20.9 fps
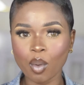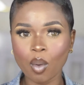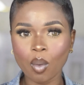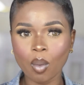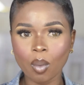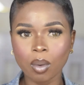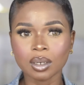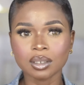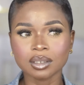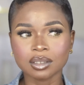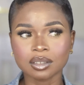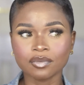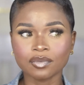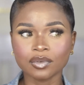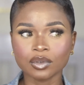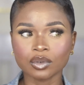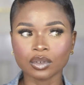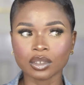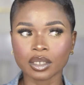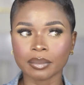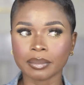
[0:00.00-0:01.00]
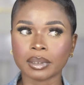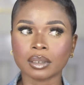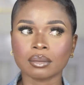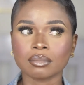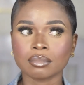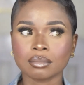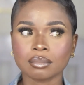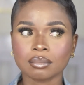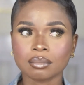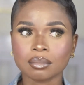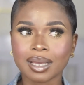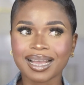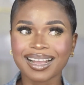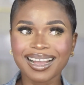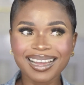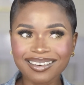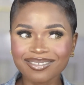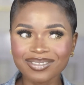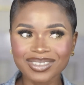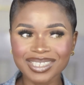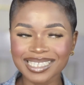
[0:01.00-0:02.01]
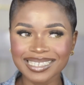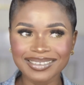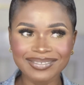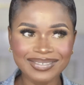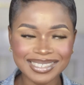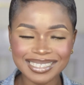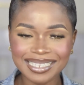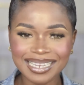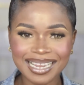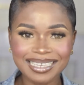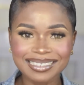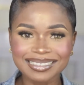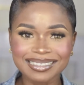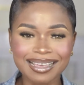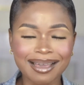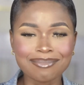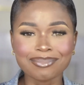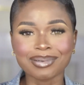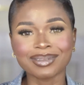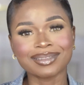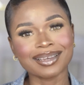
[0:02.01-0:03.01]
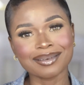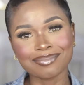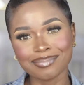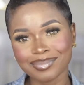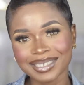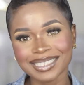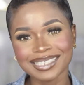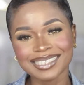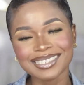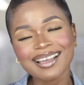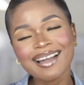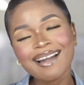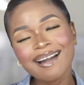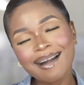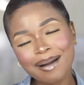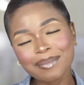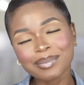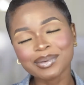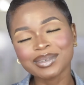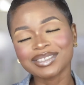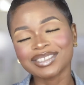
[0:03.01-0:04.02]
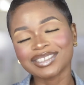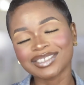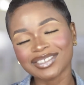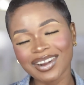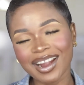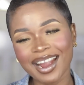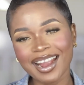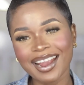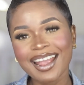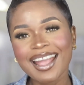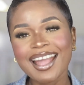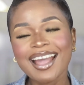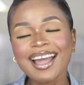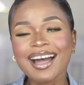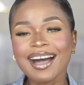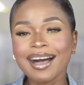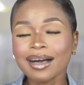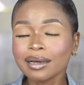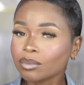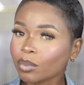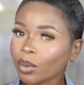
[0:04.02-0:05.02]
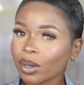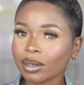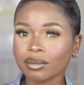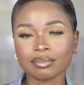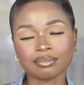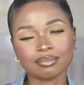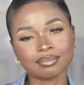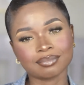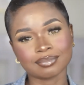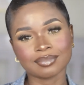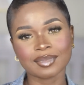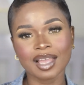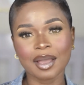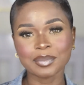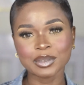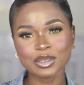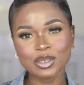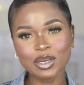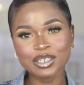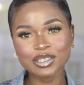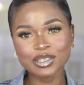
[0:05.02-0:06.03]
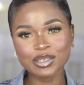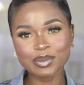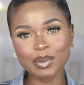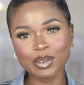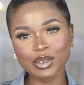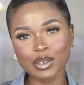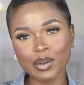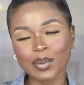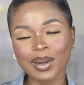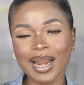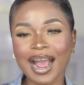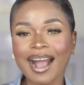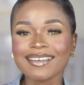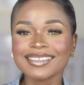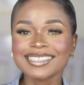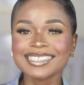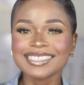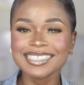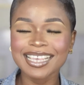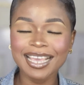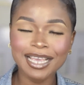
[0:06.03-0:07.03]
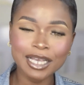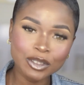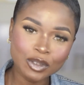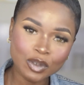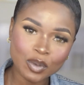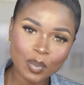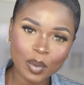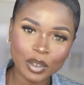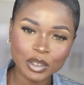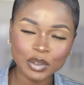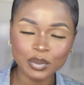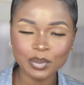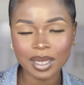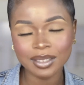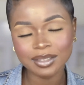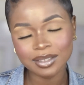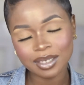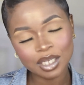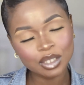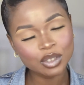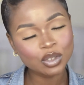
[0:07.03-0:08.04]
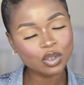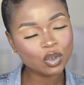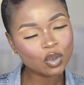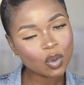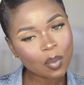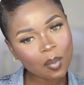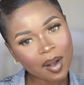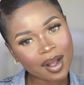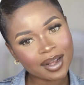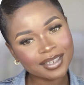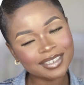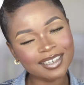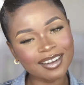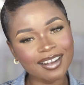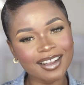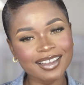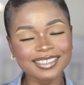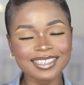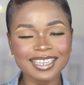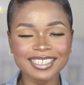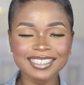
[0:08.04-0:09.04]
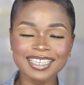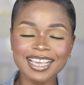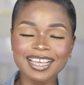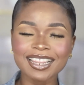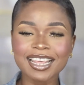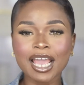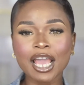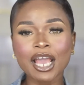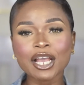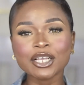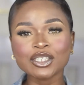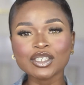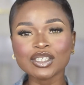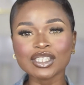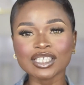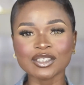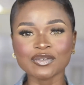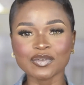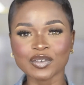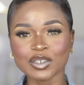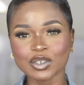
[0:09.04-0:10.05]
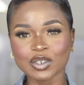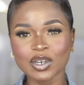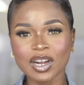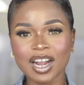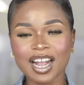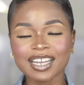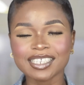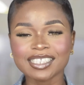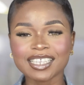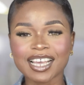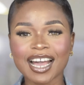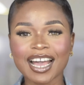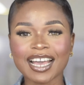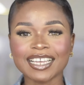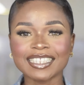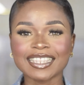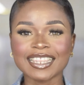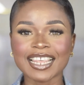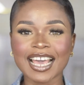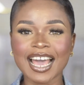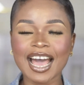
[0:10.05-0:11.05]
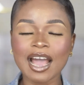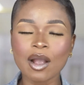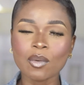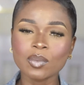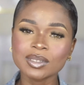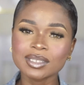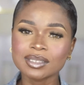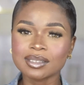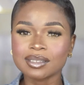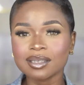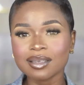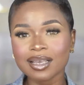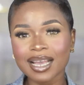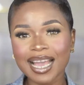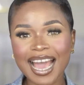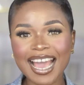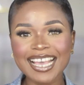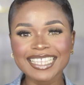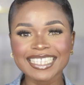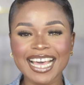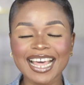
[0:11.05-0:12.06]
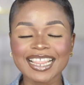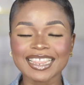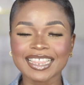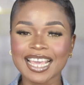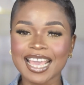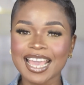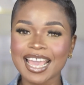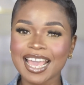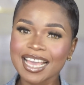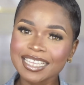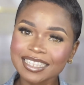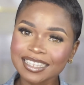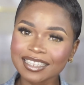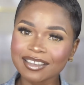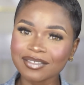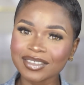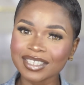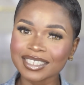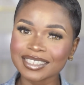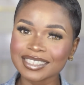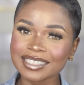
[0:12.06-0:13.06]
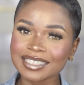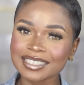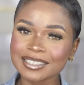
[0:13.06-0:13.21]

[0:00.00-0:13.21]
poor quality videos. I mean, I can't even say this is the last time, but then please, I'm going to try. Well, I've been talking too much, so without saying too much, without talking too much, guys, let's get into this video, guys, and I will see you guys at the end of it.